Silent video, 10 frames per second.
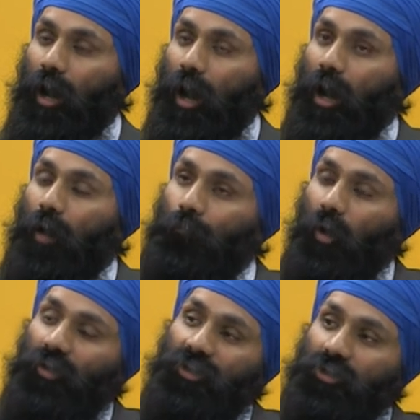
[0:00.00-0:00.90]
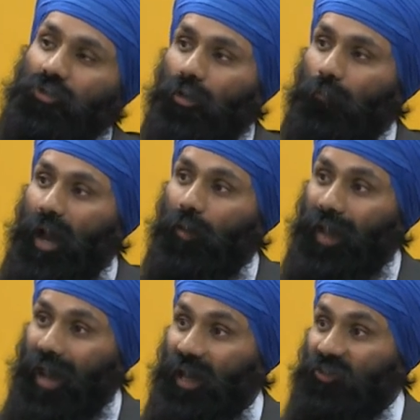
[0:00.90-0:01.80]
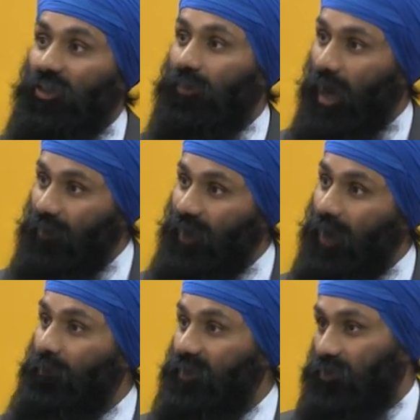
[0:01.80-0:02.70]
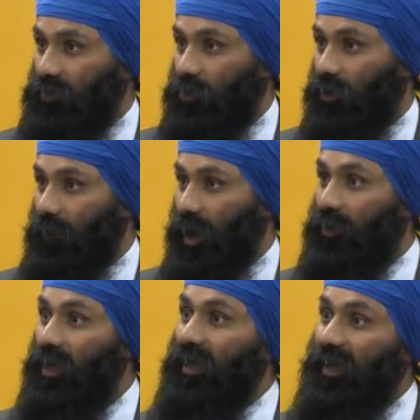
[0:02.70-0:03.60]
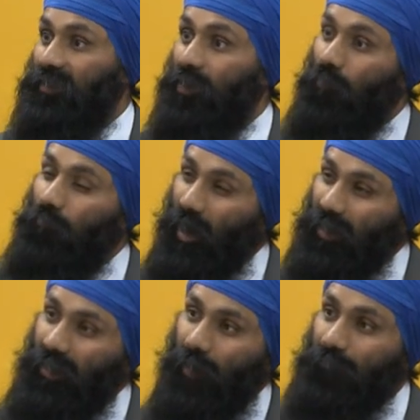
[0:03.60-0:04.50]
politics is all about, and actually life and business is all about, is finding that